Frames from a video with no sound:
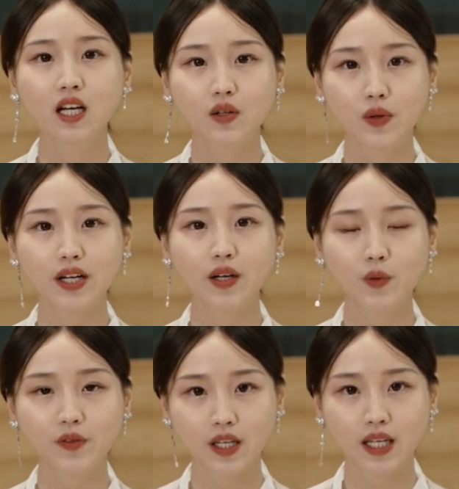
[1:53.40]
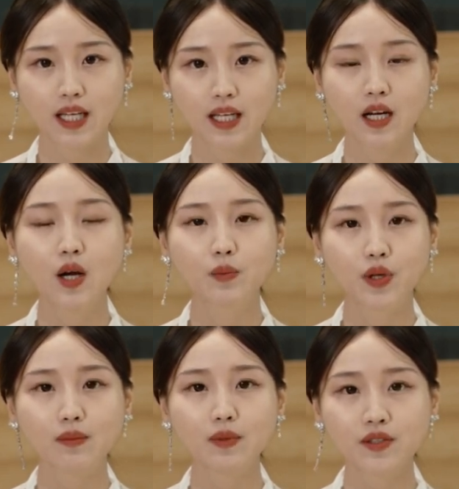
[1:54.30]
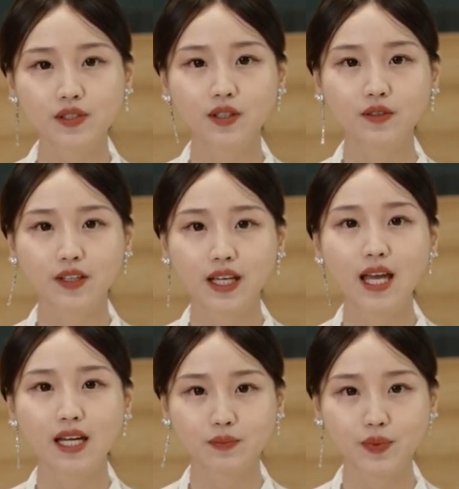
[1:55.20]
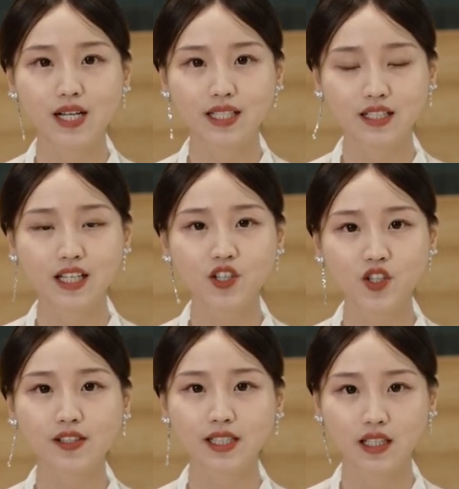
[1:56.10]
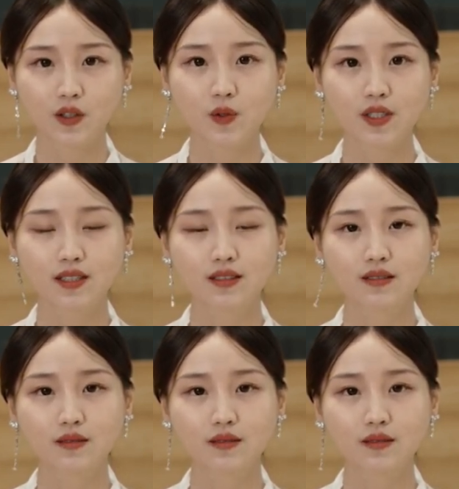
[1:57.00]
critical thinking, problem-solving, and presentation skills.